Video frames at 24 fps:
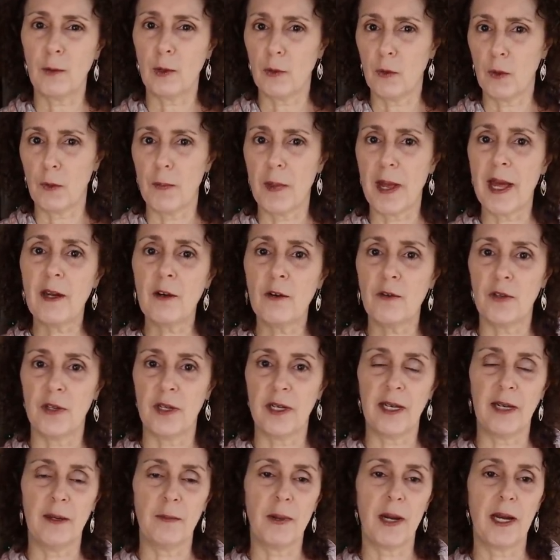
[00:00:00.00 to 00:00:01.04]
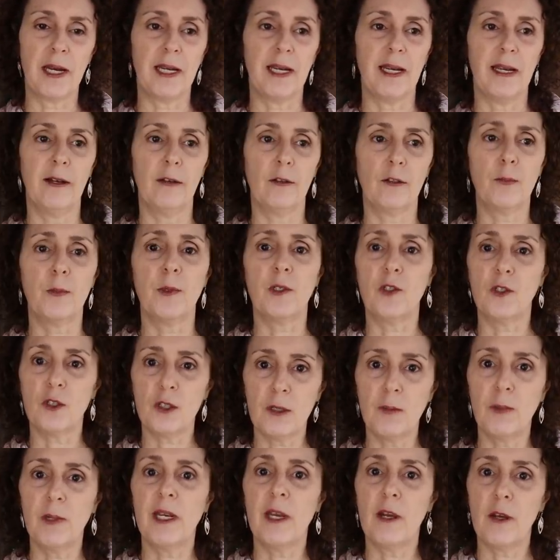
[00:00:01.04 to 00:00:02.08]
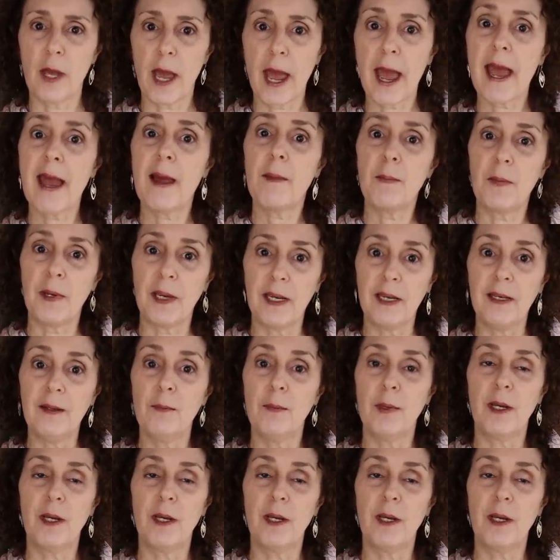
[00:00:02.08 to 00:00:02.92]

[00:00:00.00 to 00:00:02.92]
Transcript: we were better than anybody else, but just to be happy,